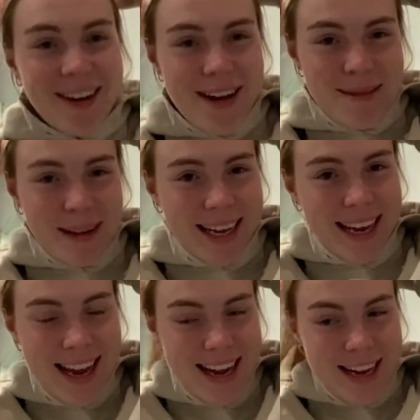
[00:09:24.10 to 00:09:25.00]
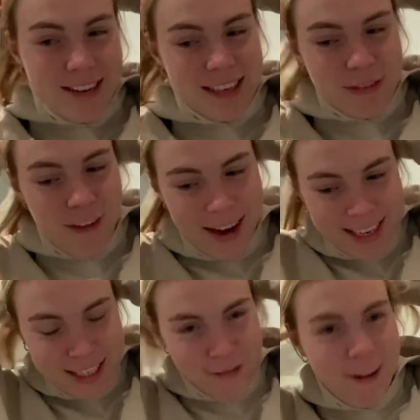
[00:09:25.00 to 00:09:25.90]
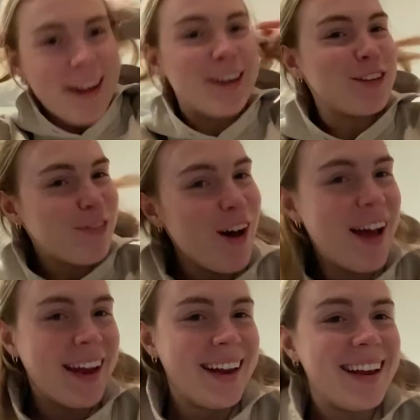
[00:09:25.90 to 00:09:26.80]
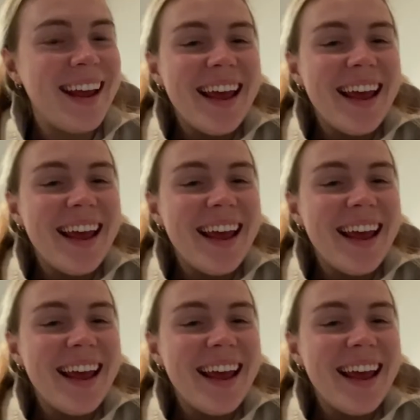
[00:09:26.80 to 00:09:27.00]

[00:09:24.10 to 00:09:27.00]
time, like it's fine, it's fine, it's fine.